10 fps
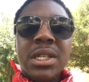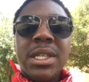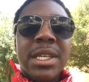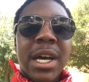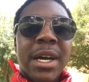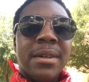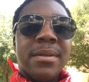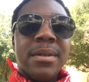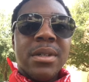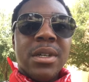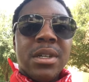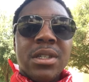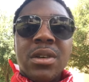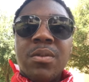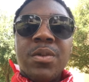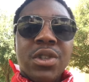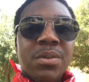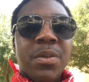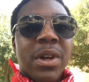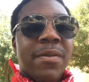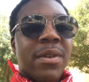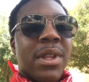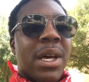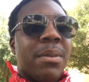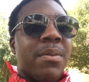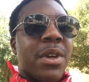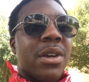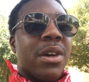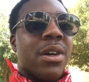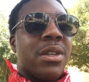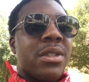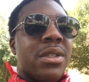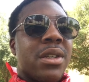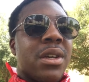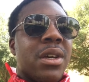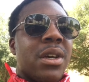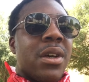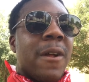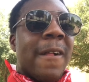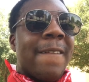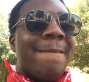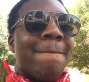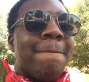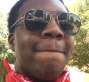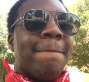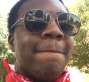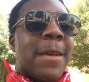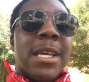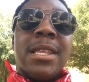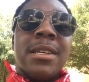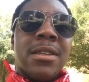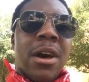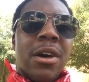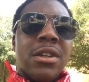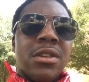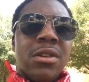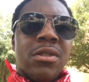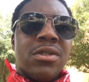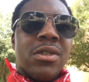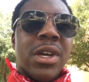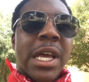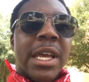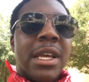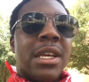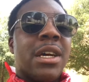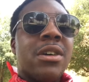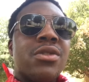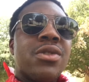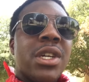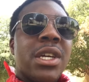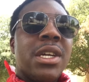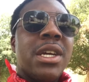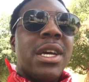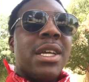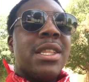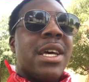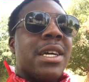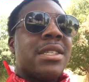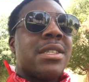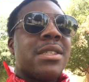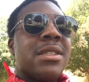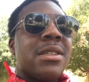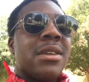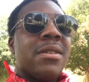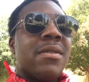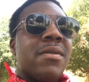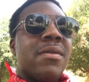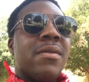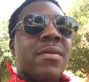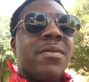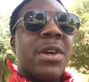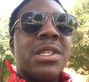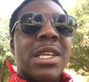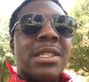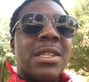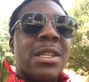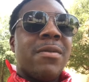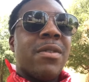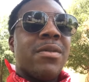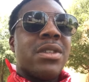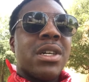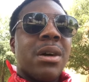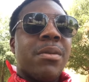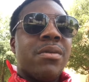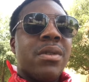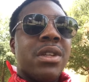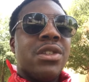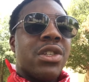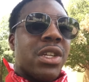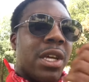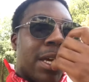Yeah, so we should pray for them because it is hard to go to a country that's very sensitive when we talk about religion.